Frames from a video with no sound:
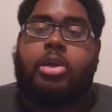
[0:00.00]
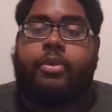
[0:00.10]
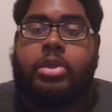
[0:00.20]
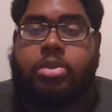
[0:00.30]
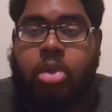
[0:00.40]

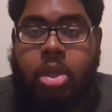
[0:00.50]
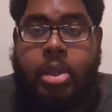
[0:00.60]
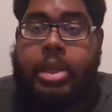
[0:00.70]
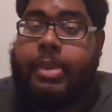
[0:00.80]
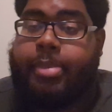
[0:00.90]
off
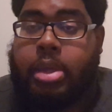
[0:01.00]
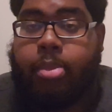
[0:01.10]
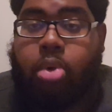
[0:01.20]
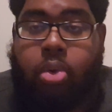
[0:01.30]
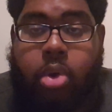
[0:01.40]
him being
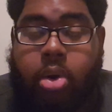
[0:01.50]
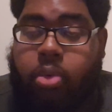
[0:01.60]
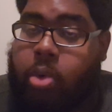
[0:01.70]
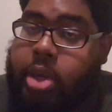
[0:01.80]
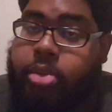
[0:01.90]
more
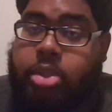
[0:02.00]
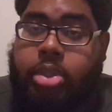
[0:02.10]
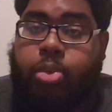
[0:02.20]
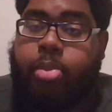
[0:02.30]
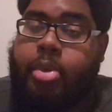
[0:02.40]
well-rounded
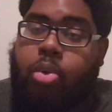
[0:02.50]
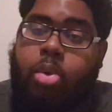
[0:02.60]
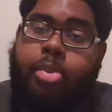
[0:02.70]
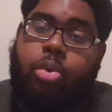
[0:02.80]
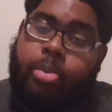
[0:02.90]
than Romero,
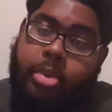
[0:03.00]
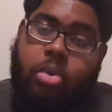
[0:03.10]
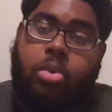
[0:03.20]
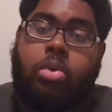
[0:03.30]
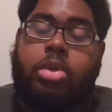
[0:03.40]
but
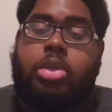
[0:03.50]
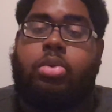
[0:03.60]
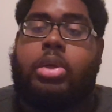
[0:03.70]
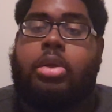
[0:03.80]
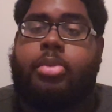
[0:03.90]
Romero won a
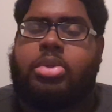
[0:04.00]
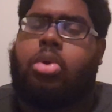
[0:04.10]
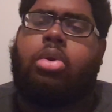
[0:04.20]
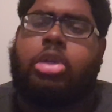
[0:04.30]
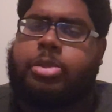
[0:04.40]
unanimous
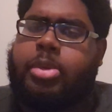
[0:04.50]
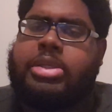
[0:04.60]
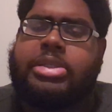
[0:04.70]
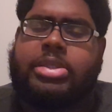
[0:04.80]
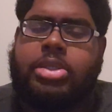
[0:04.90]
or a split
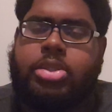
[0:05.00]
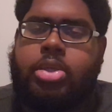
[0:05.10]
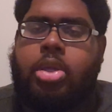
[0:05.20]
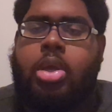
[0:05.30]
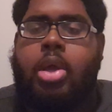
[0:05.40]
decision,
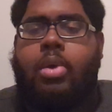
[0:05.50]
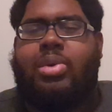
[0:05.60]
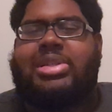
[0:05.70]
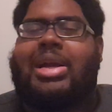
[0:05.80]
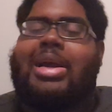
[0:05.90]

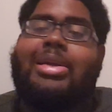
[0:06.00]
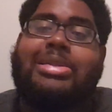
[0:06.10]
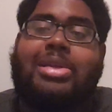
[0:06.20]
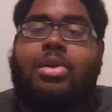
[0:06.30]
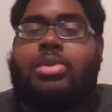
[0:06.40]
which I kind
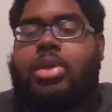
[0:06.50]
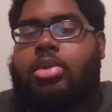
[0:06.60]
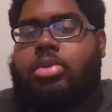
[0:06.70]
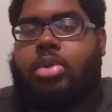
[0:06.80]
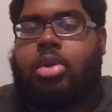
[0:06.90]
of thought that